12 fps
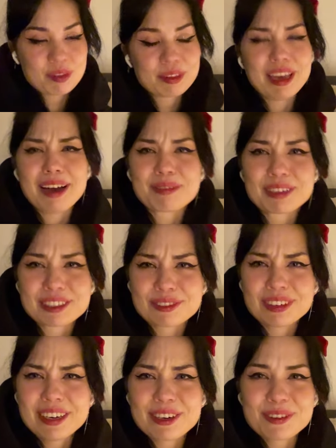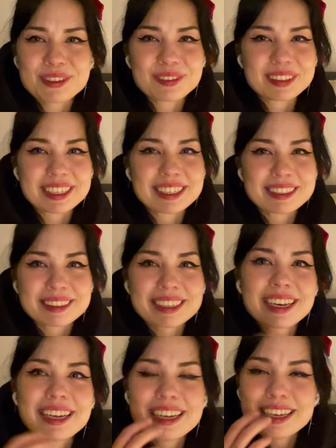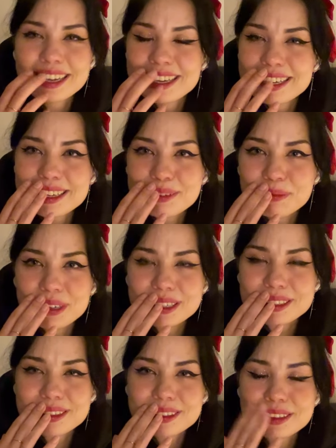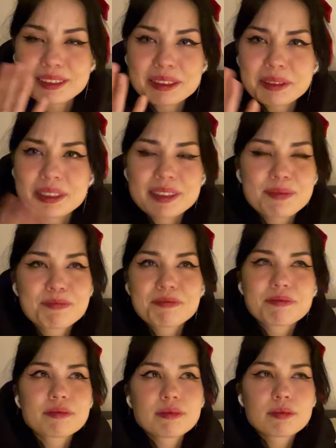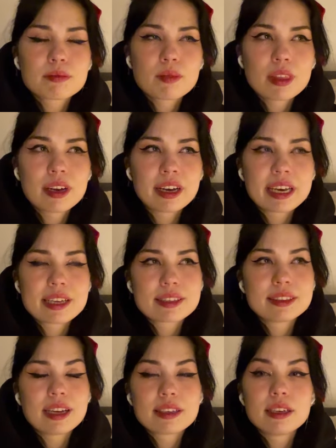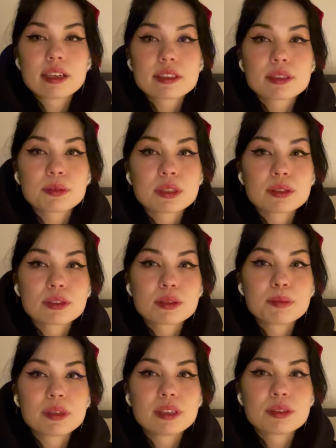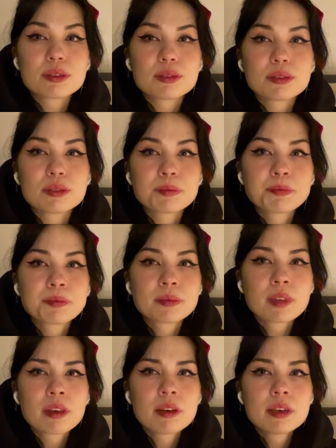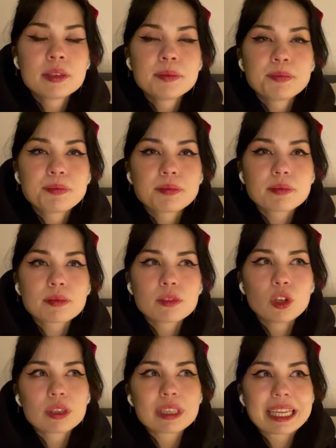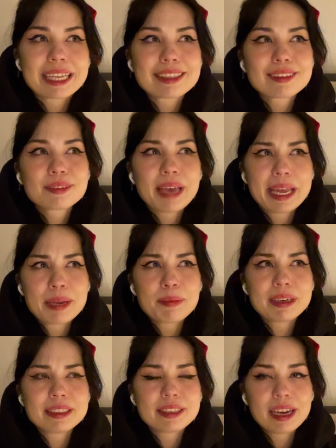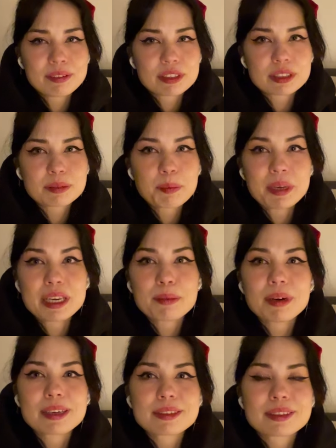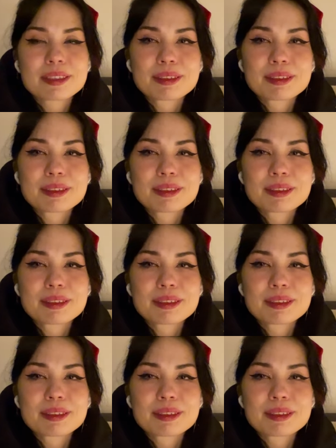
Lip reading: Yeah, it's really new to me, guys. But I guess another lesson would also be to not let anybody ever minimize